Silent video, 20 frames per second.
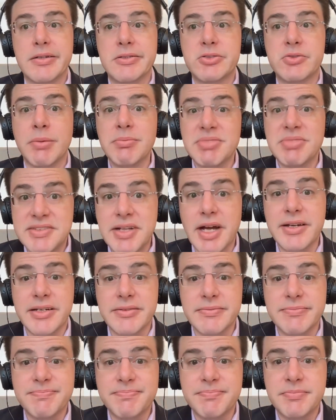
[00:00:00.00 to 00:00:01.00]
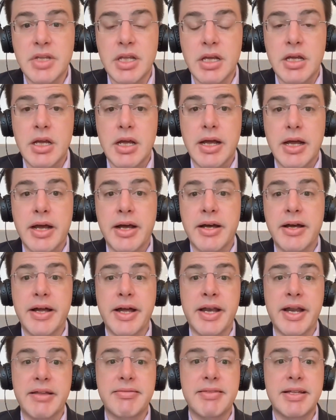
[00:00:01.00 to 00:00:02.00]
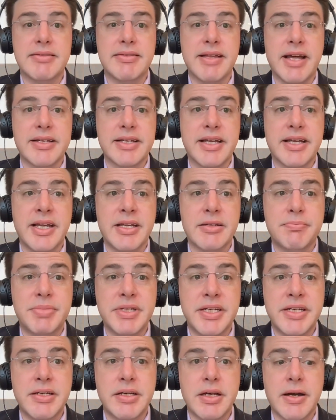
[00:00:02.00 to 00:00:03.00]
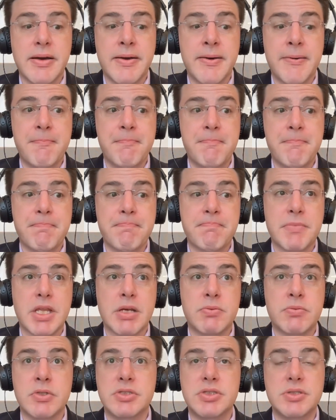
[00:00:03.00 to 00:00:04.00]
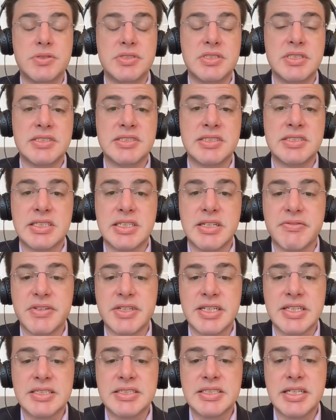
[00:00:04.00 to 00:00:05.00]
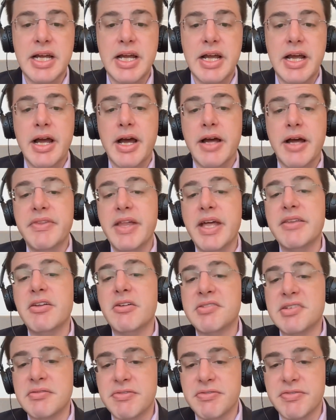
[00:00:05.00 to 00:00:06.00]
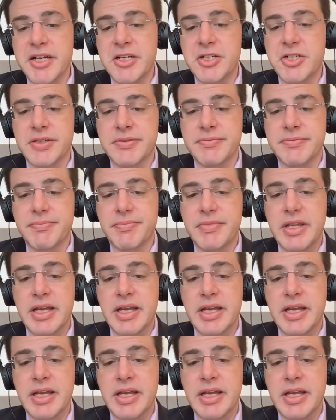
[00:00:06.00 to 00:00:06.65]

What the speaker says: Trump's done it. And I think that can't be reduced in significance. Then there's inflation.